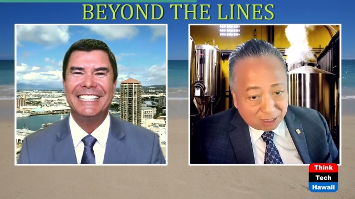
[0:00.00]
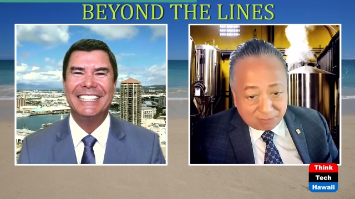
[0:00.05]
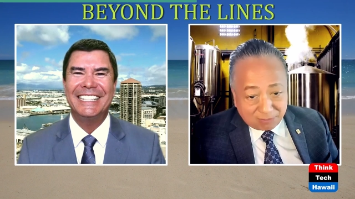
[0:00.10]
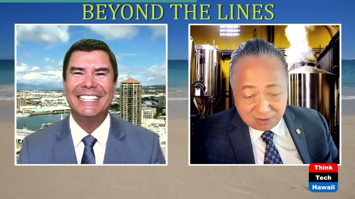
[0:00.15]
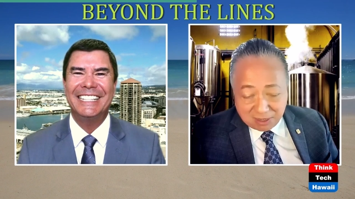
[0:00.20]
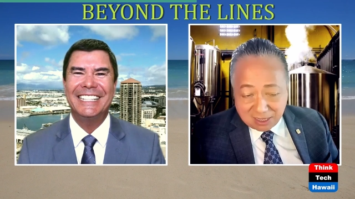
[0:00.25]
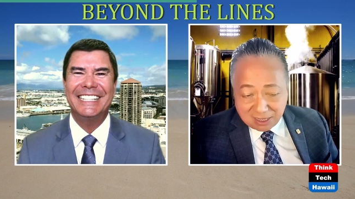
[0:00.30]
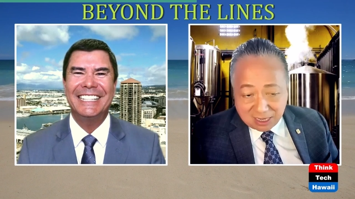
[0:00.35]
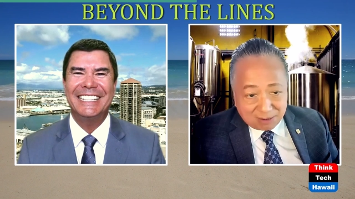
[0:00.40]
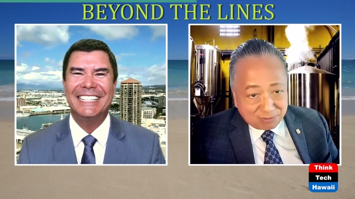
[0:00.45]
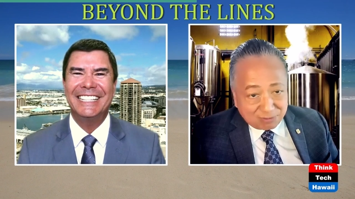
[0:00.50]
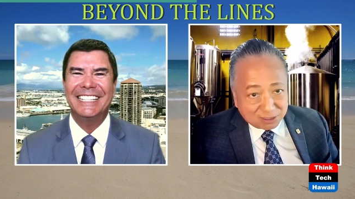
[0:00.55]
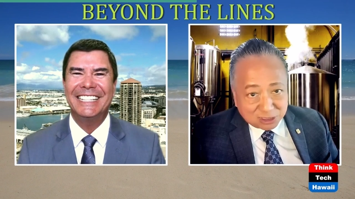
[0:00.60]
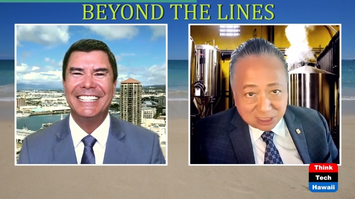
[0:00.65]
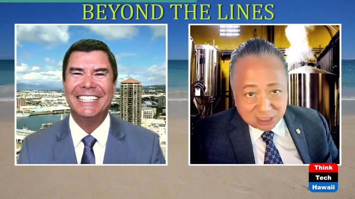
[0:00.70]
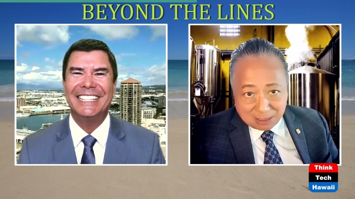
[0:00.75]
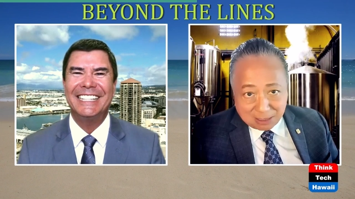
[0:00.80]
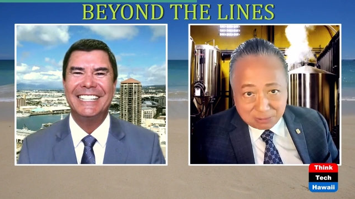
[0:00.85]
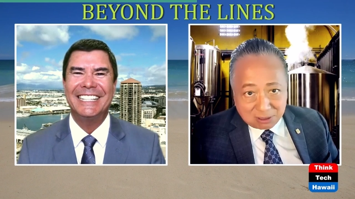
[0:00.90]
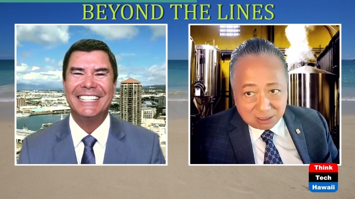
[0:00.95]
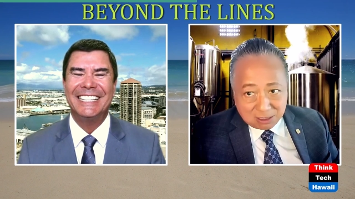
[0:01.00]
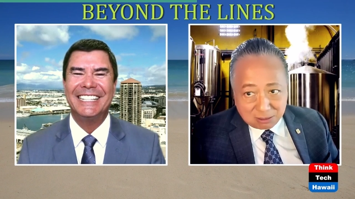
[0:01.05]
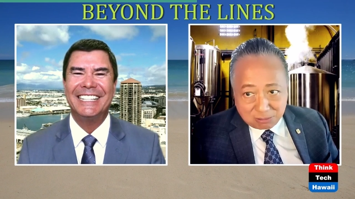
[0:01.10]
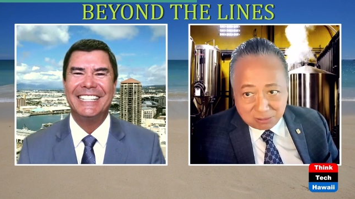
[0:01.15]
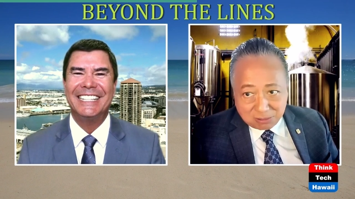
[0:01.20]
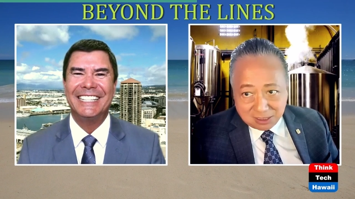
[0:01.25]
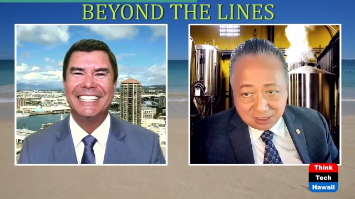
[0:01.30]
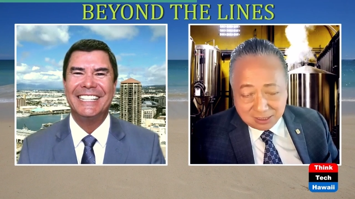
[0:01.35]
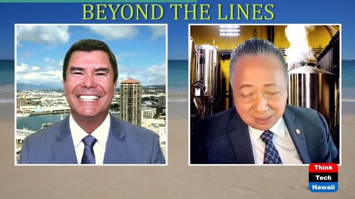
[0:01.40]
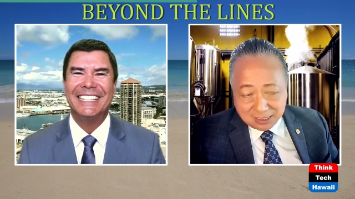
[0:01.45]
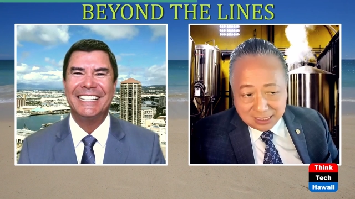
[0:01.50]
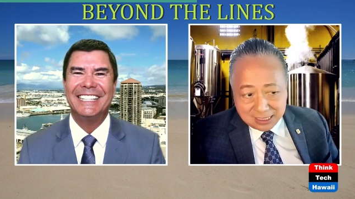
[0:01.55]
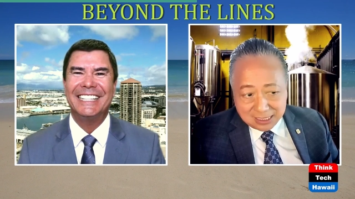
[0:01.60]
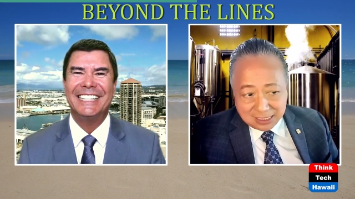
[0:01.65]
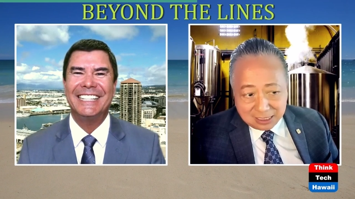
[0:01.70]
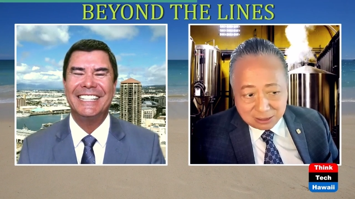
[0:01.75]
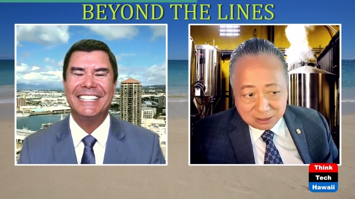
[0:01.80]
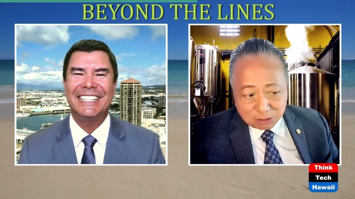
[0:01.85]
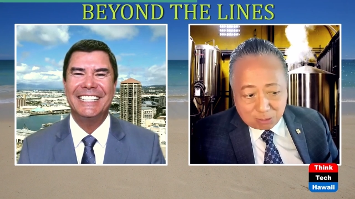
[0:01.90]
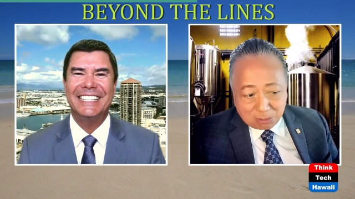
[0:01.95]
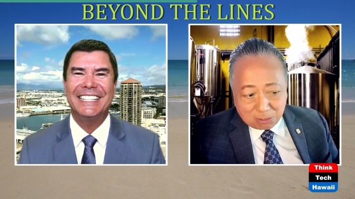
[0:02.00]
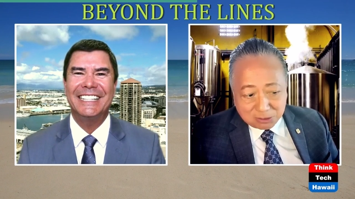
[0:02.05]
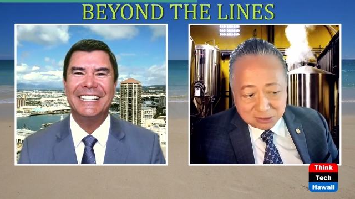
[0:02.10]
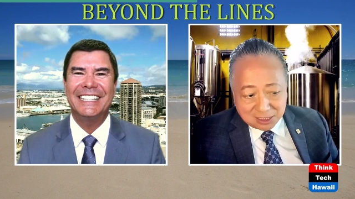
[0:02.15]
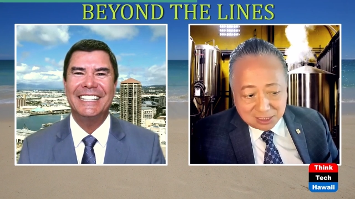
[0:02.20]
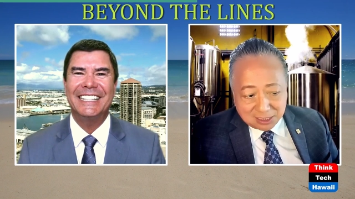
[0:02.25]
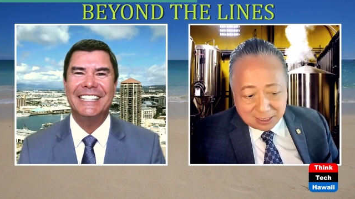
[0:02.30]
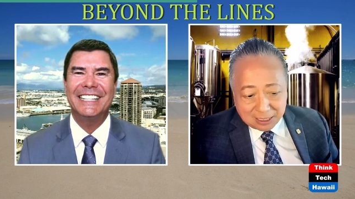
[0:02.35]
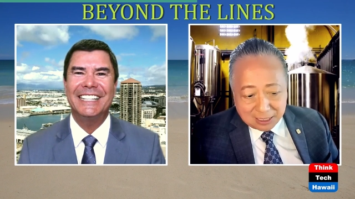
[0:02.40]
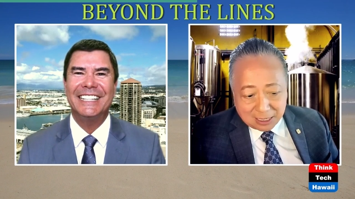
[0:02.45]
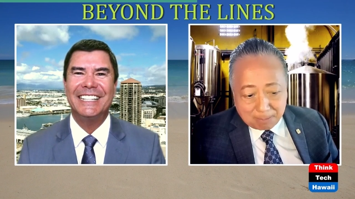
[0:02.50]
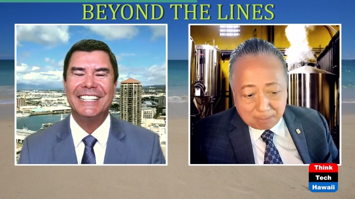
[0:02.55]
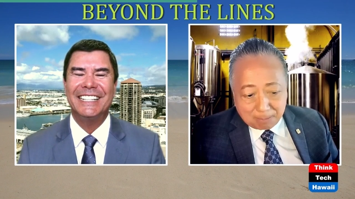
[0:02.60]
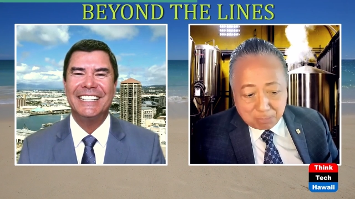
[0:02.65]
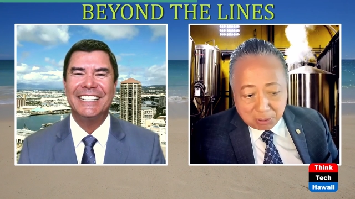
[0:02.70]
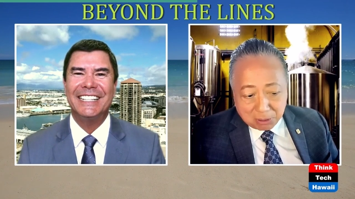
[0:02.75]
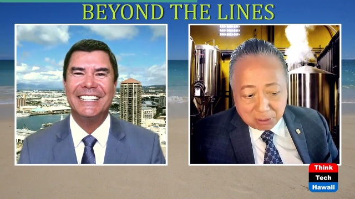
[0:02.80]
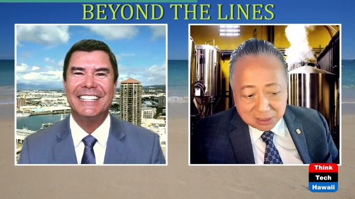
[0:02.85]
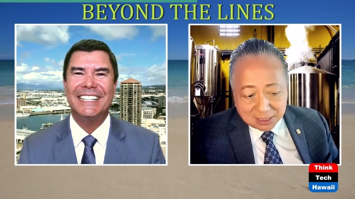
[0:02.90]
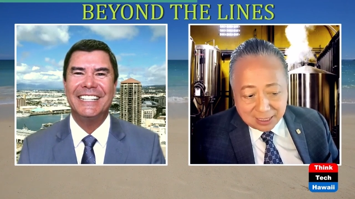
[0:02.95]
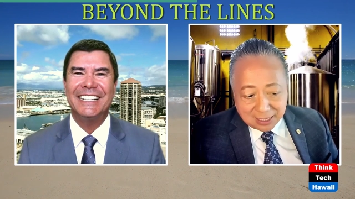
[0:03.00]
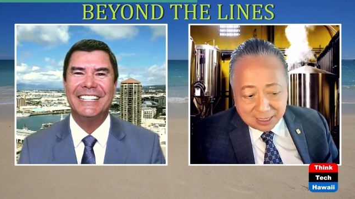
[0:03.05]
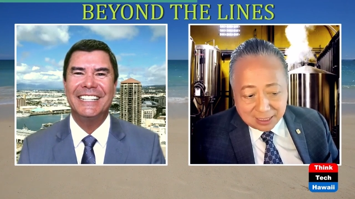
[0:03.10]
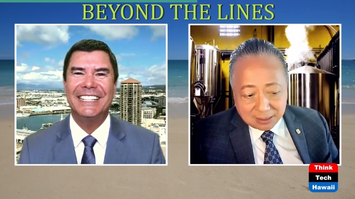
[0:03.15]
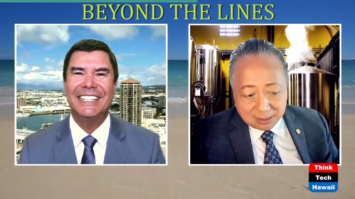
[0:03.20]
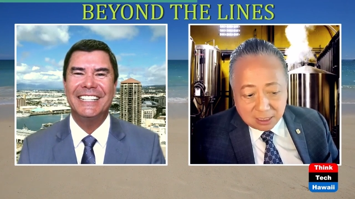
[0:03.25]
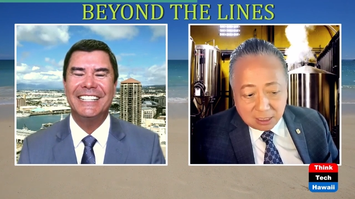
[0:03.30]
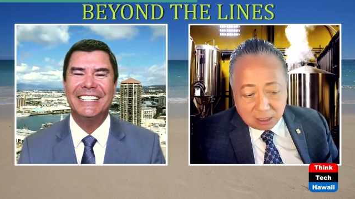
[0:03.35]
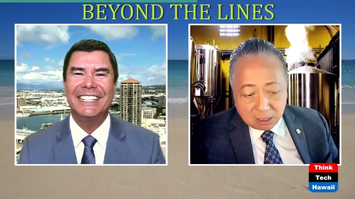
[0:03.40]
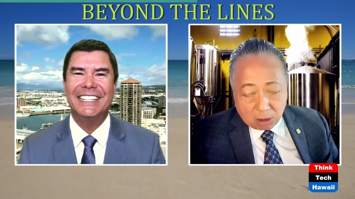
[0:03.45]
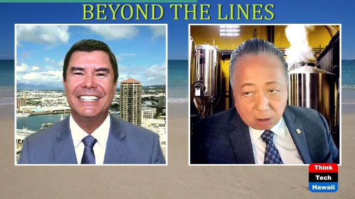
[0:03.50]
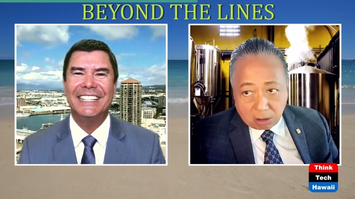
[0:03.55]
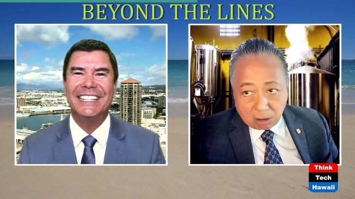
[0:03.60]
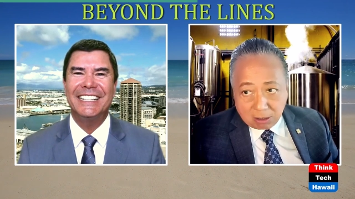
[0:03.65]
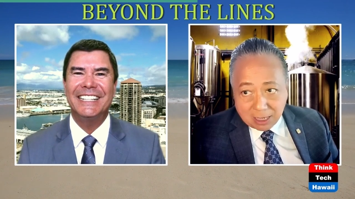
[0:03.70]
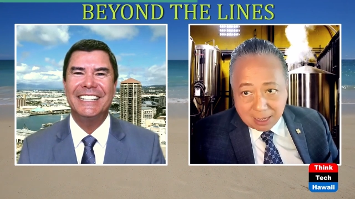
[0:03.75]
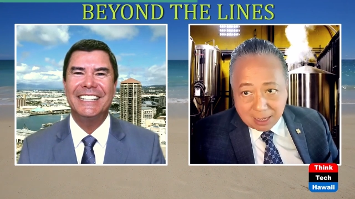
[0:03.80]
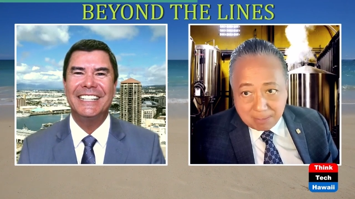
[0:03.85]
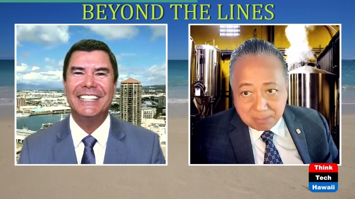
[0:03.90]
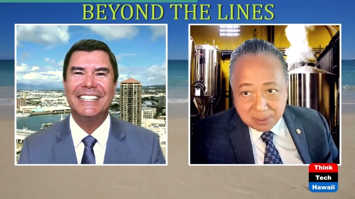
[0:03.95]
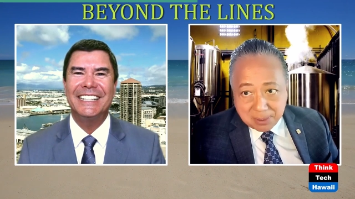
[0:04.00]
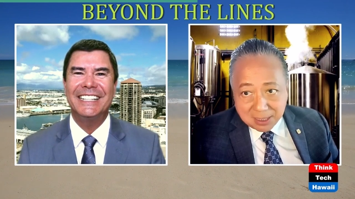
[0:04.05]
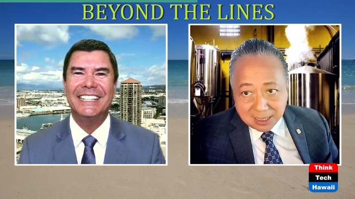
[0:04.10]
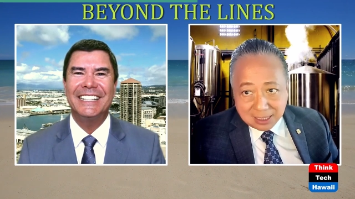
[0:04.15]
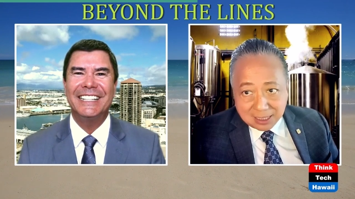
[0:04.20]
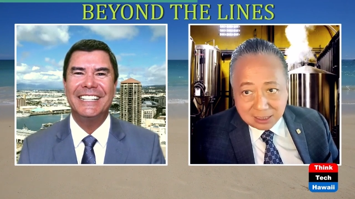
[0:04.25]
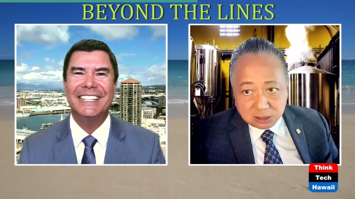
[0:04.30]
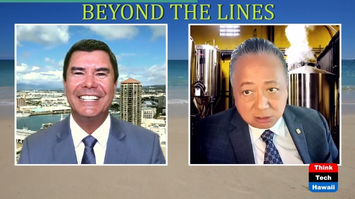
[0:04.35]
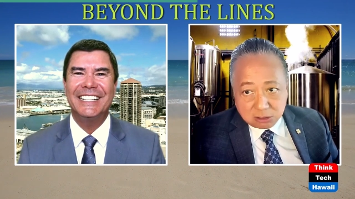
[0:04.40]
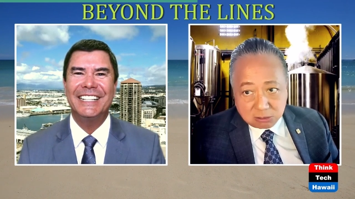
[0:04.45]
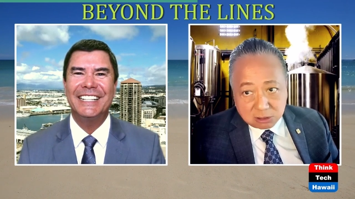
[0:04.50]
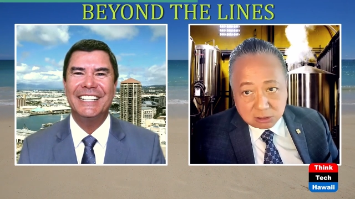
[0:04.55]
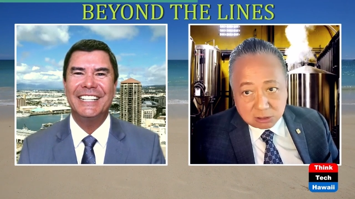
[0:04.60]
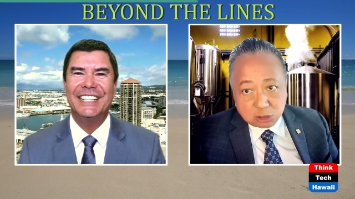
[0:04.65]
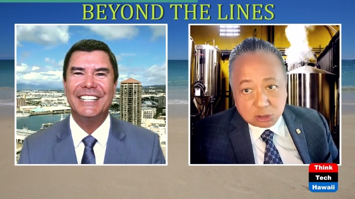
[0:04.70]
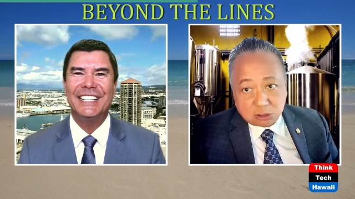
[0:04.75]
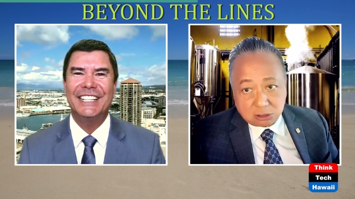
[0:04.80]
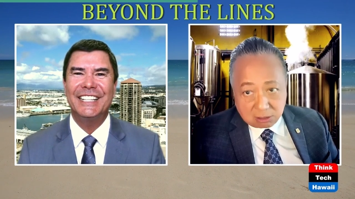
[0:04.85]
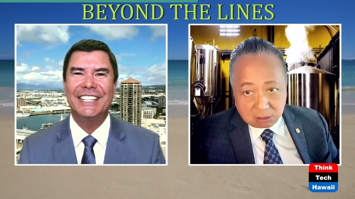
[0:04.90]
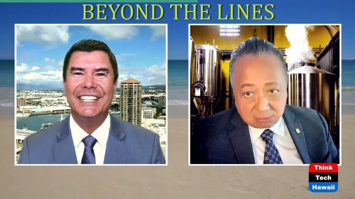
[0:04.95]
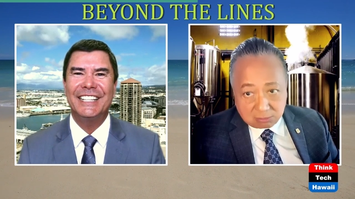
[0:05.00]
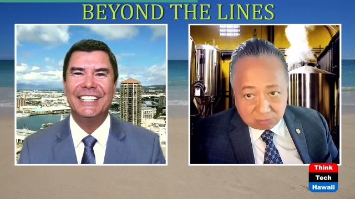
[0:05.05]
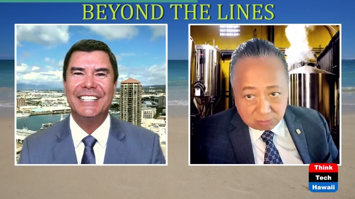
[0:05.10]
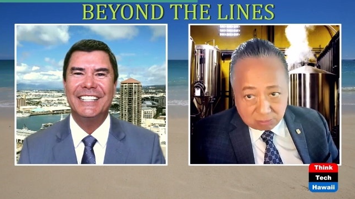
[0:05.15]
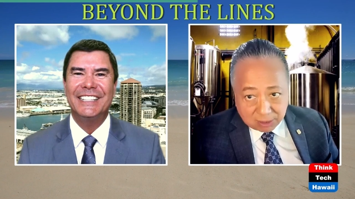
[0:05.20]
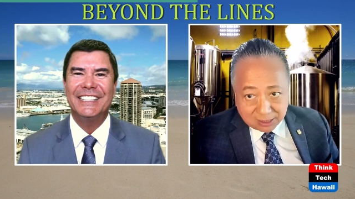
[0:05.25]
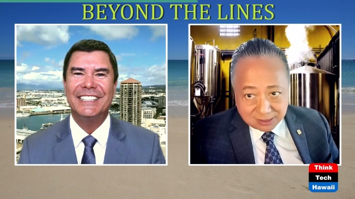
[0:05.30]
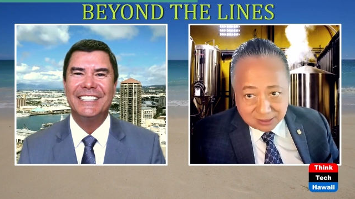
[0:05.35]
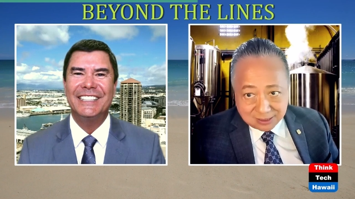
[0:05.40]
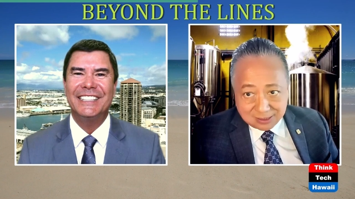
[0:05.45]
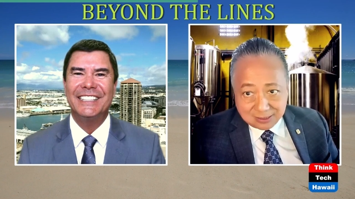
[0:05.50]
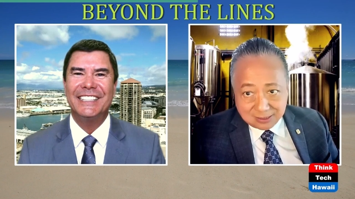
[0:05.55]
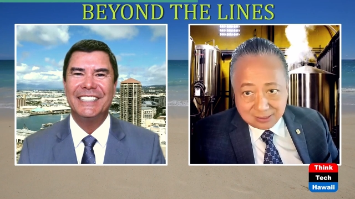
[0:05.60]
Speaker 1: Every every chapter I read, it's almost a, a book that all MBA students should have read.